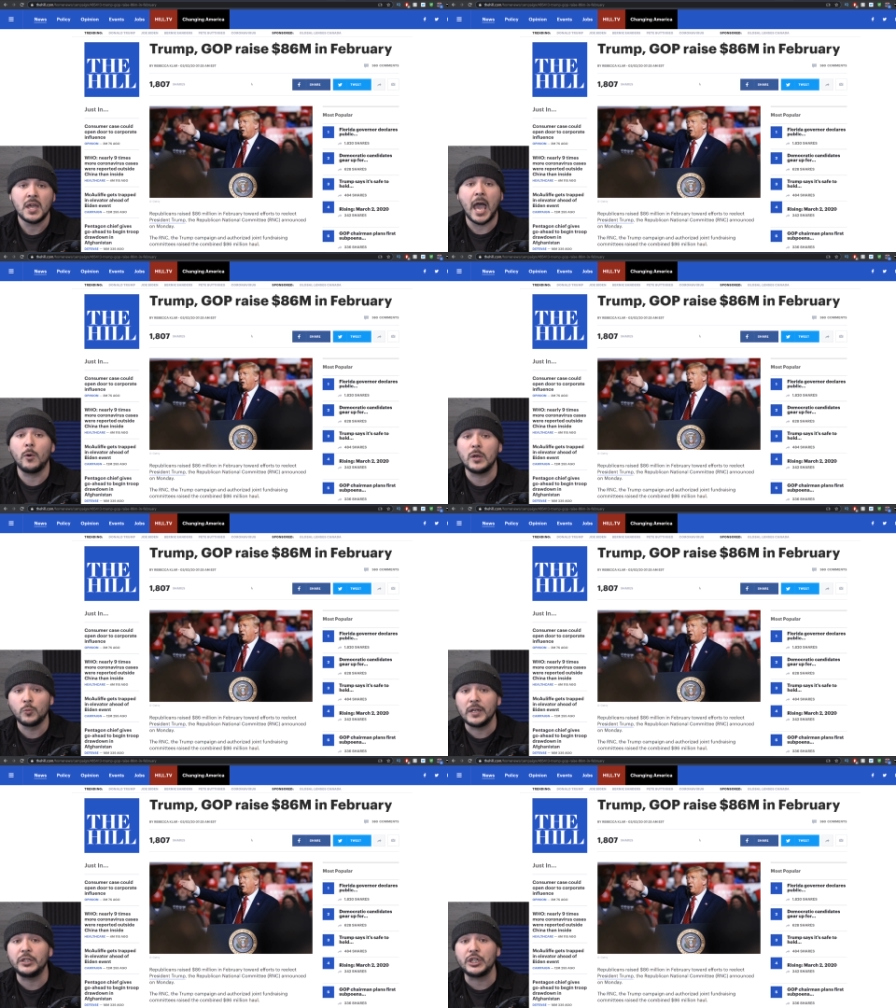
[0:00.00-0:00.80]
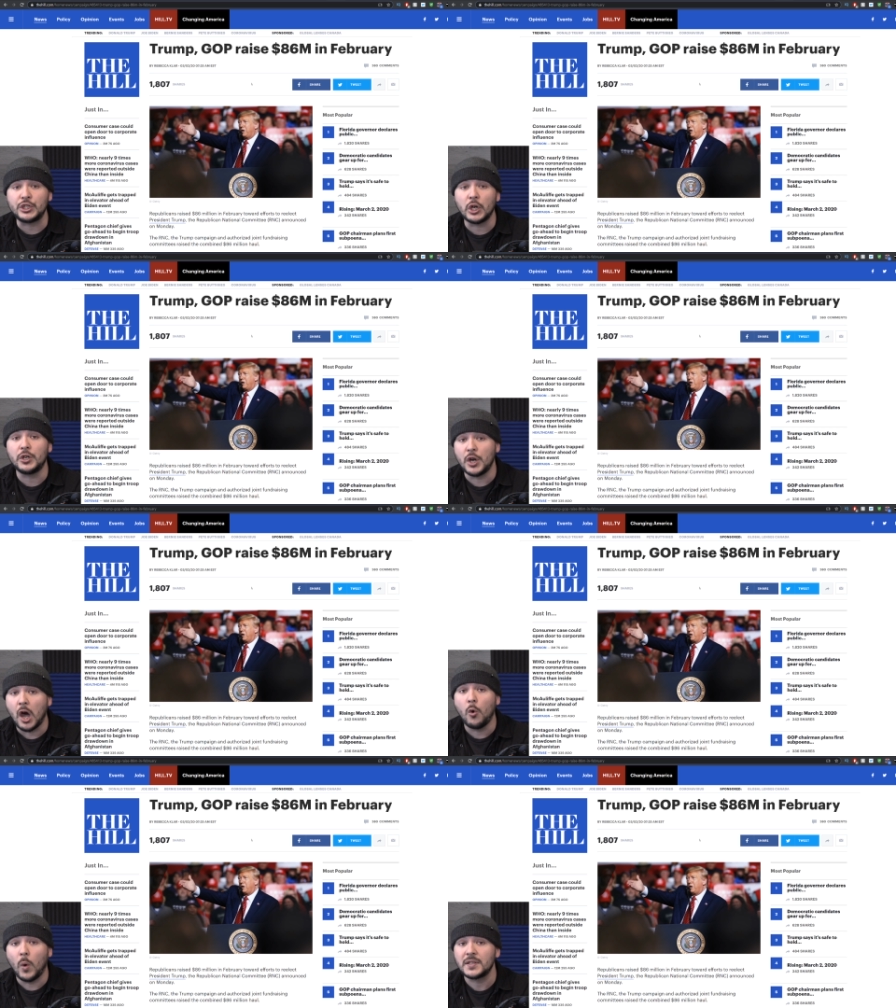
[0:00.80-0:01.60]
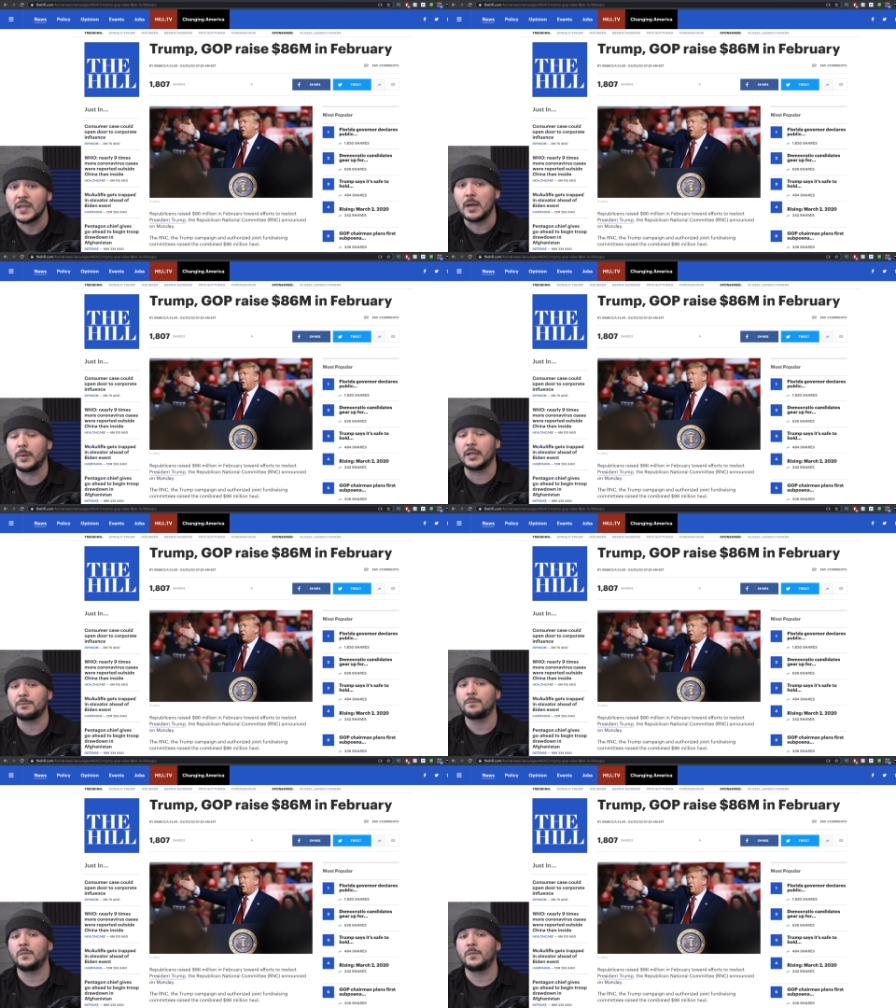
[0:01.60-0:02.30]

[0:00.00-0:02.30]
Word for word: and we really should know what's happening.